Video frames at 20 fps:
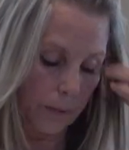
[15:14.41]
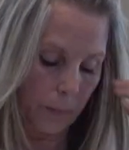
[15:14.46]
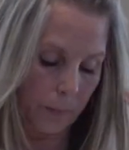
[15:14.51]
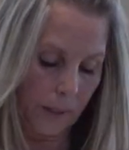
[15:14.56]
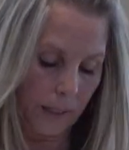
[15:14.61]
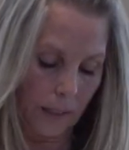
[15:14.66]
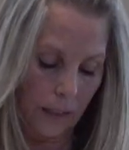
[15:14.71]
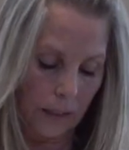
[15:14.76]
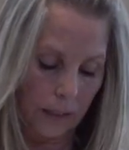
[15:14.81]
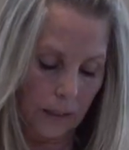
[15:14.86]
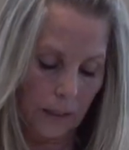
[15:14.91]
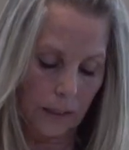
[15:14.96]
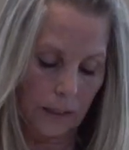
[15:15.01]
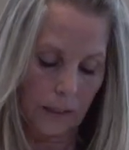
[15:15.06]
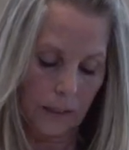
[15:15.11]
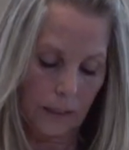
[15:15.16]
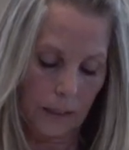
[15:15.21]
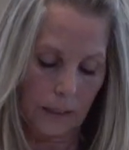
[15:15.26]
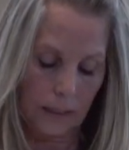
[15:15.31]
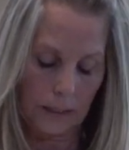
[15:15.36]
me
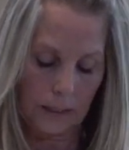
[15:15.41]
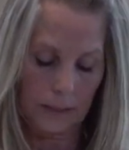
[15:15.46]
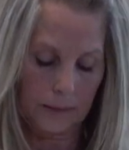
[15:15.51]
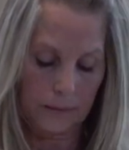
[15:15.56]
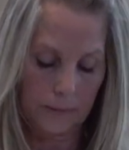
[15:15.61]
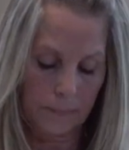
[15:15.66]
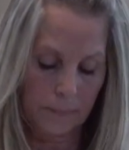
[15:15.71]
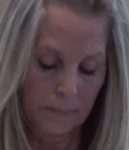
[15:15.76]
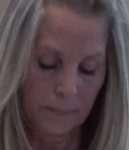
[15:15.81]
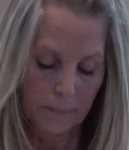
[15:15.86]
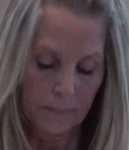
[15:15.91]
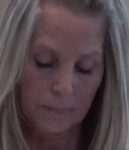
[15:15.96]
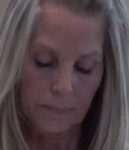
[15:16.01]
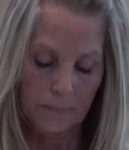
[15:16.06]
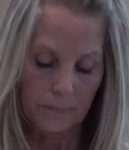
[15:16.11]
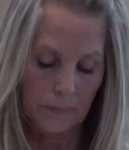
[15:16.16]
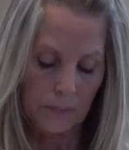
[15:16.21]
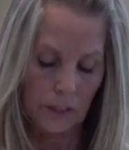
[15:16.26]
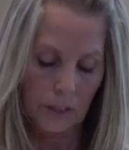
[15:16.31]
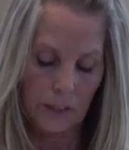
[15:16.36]

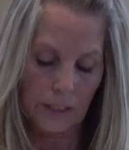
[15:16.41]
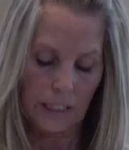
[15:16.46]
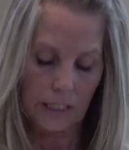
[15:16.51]
just